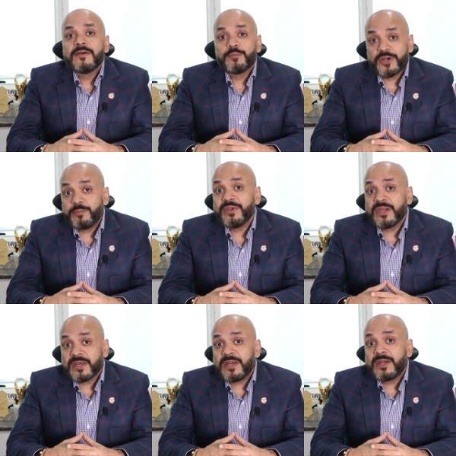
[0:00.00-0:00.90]
But
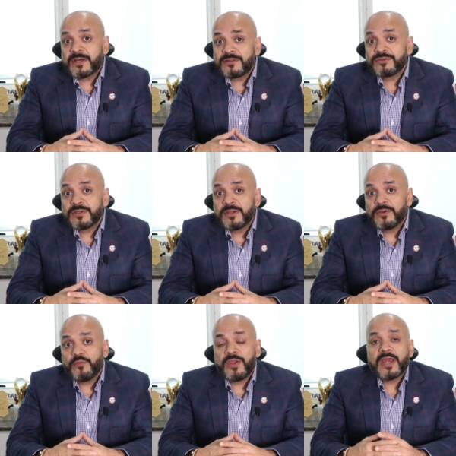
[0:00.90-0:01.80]
BNI does.
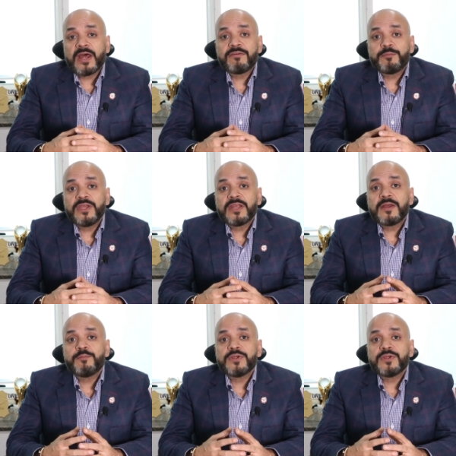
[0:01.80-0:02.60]
We have a BNI